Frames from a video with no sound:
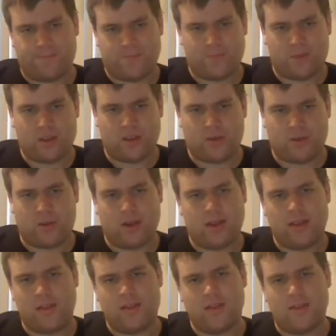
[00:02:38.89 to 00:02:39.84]
really quick,
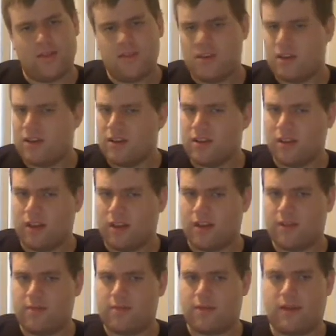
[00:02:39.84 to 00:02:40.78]
there's not a lot of,